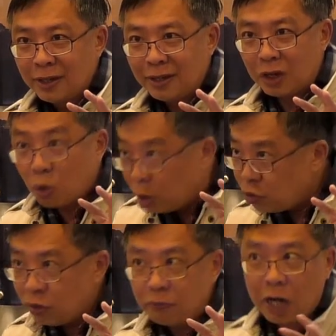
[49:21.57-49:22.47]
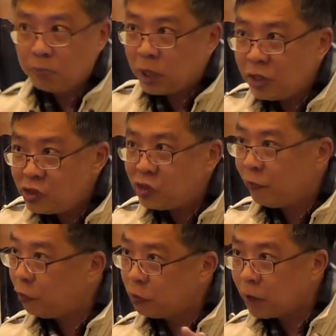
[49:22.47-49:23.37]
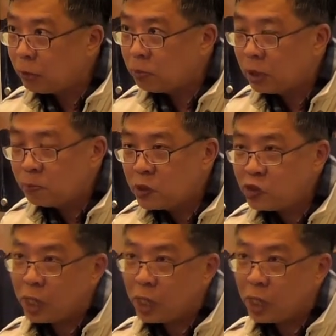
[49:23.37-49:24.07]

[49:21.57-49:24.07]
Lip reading: they are going to the right places and for the right purpose.